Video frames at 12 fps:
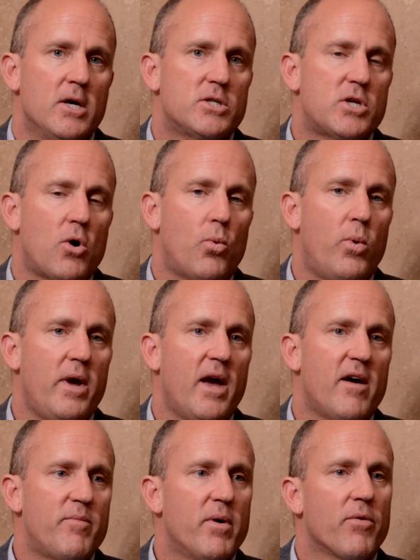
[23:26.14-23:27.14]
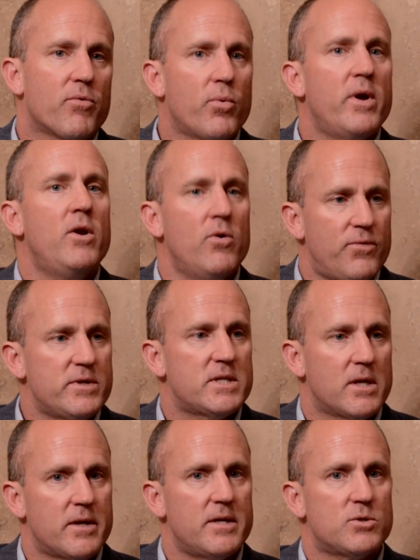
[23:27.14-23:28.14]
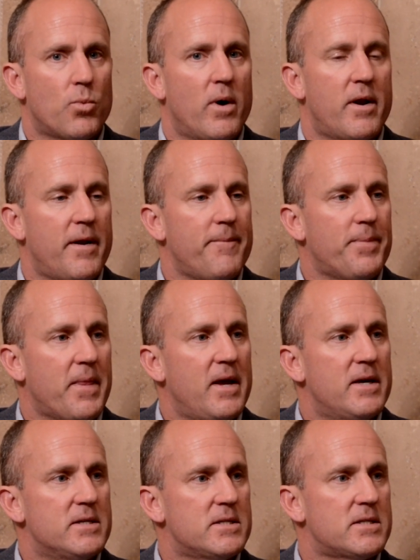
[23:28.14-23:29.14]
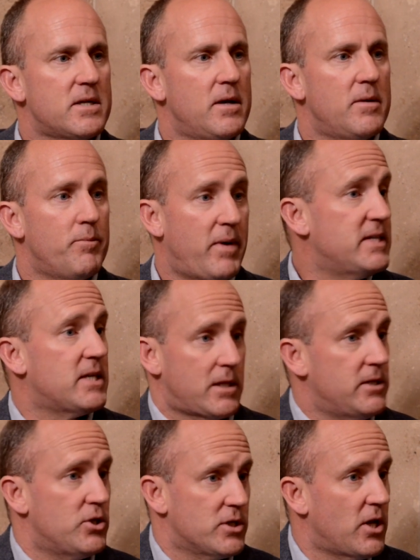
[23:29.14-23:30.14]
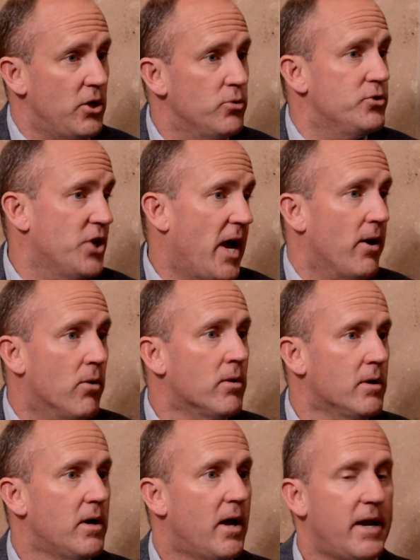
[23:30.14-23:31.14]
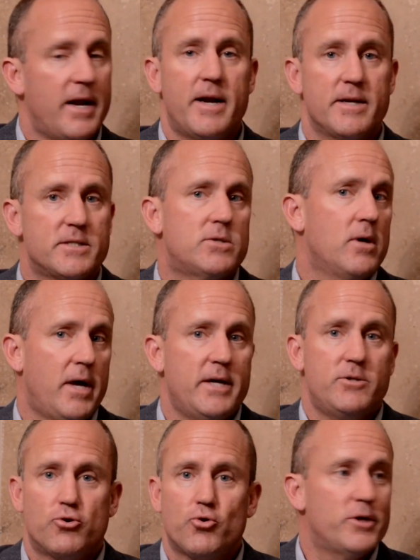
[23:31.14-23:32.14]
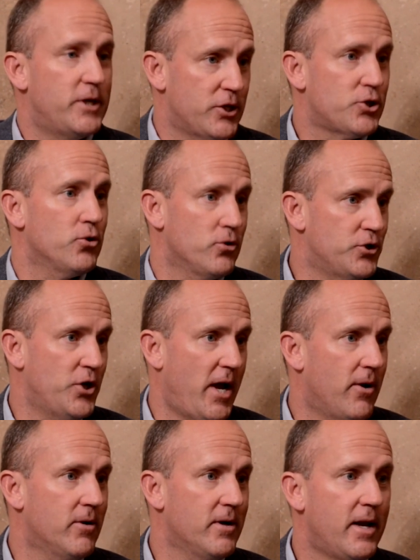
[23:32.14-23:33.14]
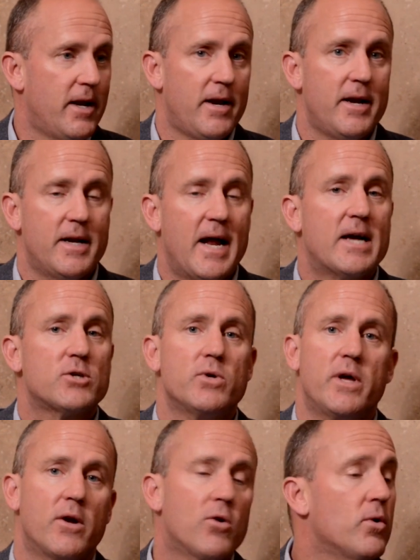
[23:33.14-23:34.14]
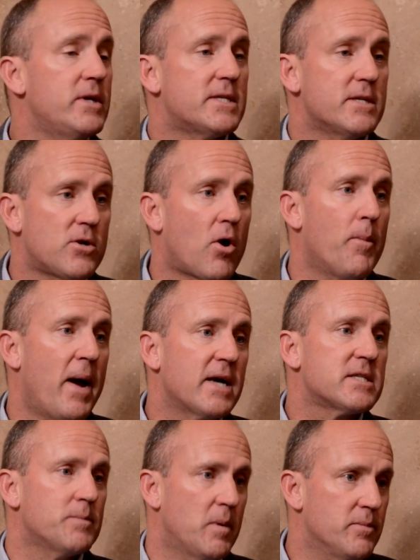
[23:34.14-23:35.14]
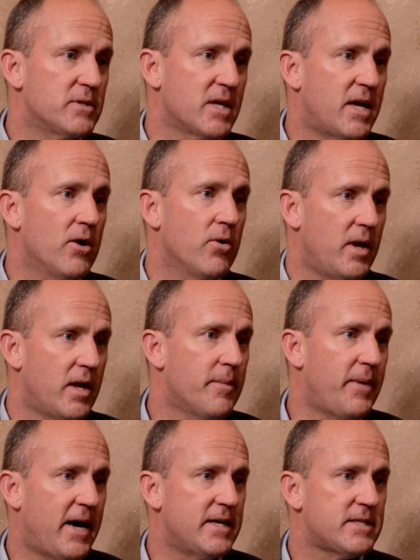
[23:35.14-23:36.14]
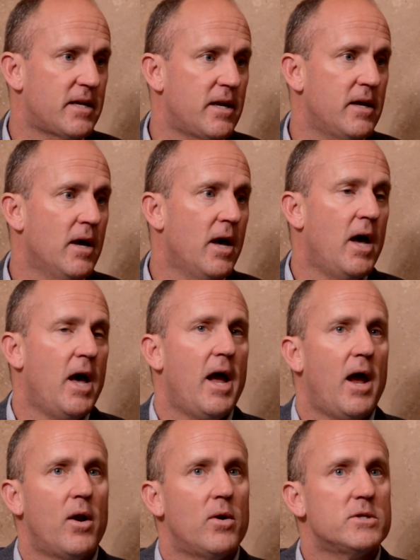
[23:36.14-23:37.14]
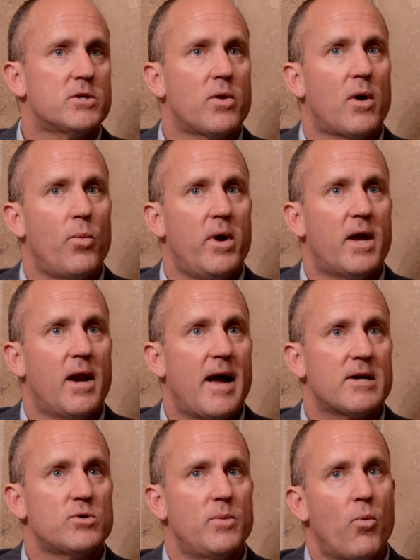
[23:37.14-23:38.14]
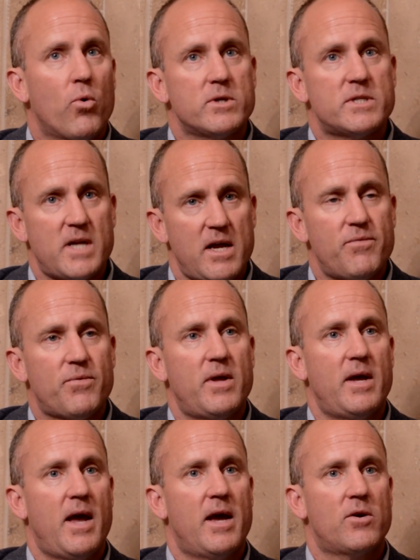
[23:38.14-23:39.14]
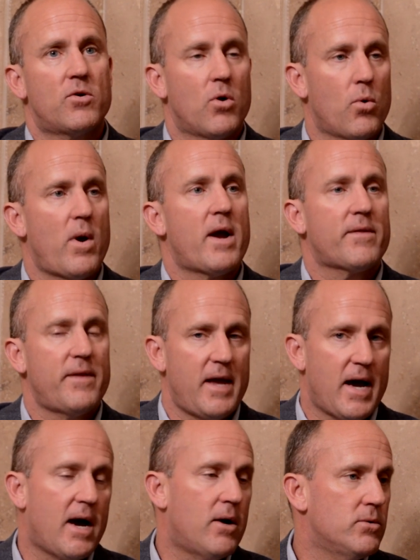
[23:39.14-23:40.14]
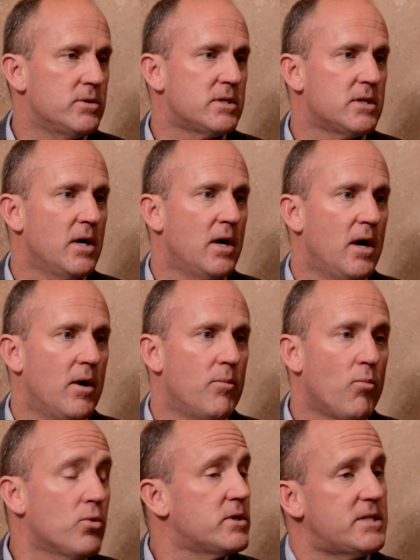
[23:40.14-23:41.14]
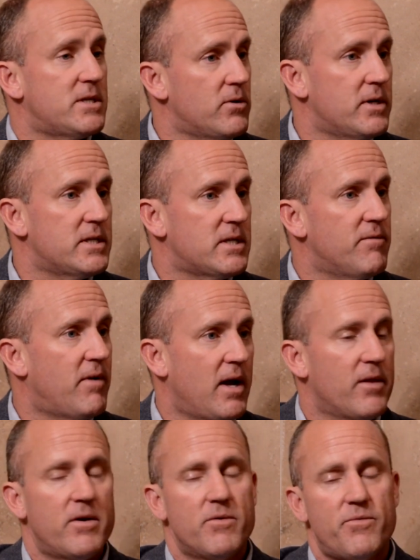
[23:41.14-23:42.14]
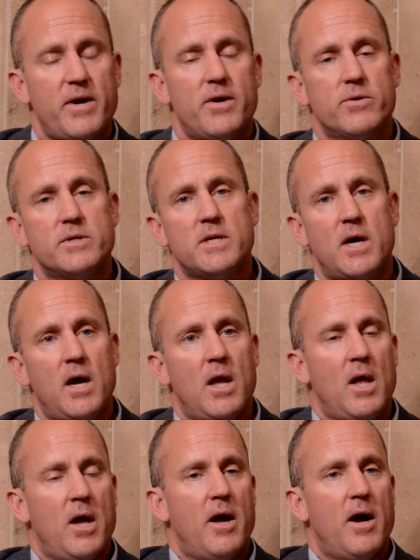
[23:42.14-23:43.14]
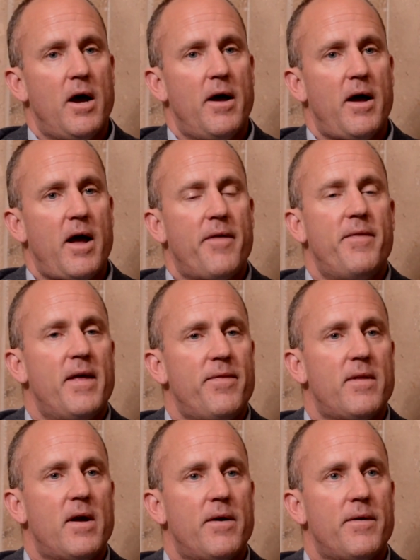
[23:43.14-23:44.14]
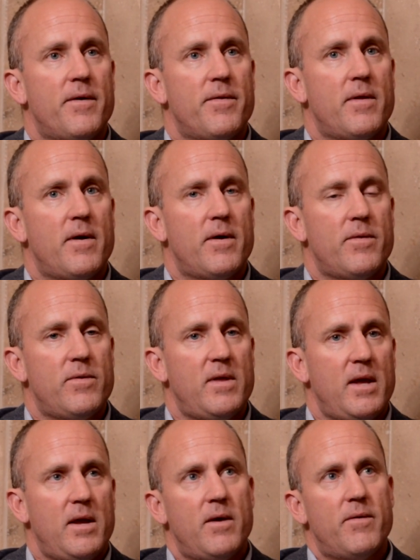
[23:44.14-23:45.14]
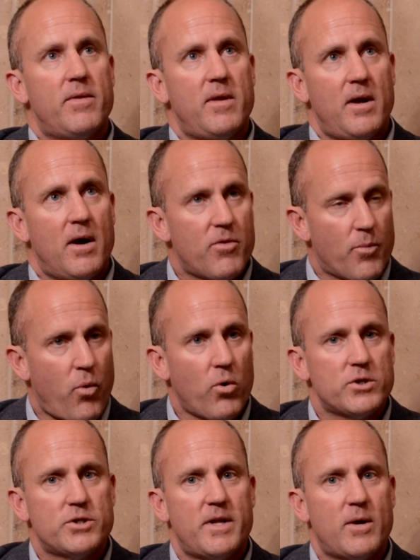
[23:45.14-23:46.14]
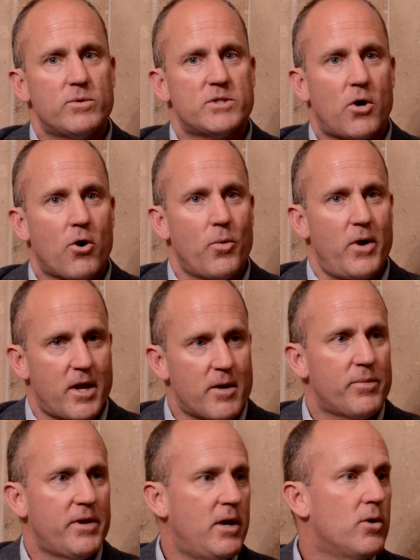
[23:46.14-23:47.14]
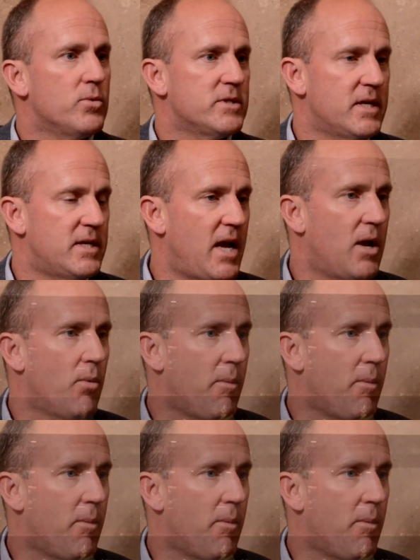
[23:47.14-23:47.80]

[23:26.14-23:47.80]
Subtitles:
So we have built 3 new facilities. One is basically just a new jail, and it is a traditional jail, and it actually increases our maximum security capacity, and so that we can actually more safely and correctly house more serious and violent offenders. And then the other portion that was already completed was the day